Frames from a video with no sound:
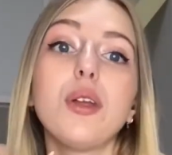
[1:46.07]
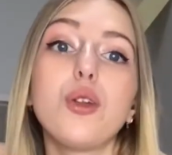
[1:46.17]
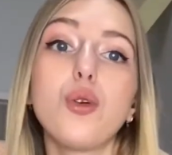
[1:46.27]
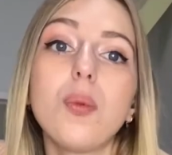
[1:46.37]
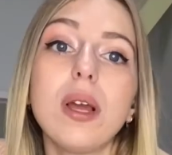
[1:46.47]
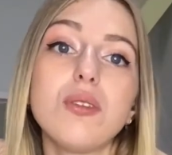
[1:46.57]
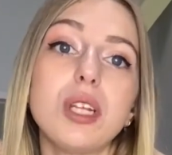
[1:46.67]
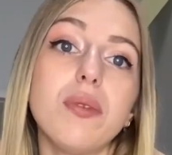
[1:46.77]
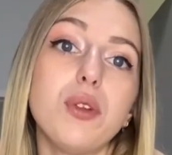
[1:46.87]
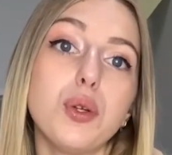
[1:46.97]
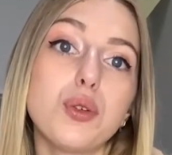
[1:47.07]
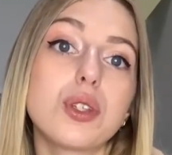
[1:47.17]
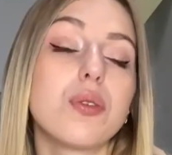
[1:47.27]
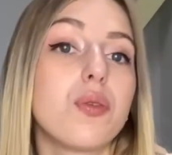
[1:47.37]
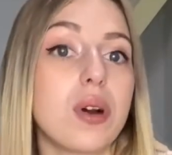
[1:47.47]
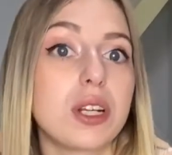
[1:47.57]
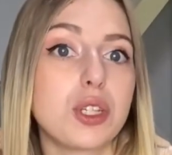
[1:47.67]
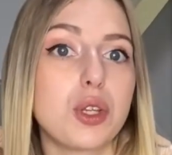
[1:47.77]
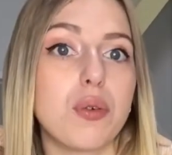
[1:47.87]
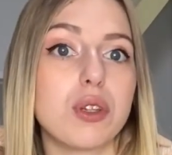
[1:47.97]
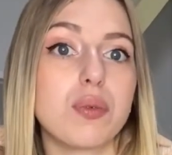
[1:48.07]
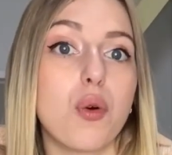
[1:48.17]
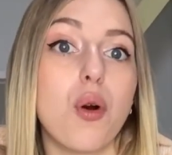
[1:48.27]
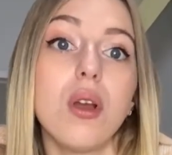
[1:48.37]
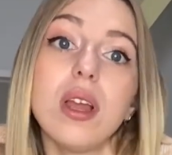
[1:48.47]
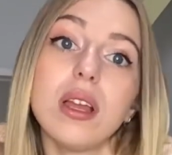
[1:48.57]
YouTube live stream views fast service for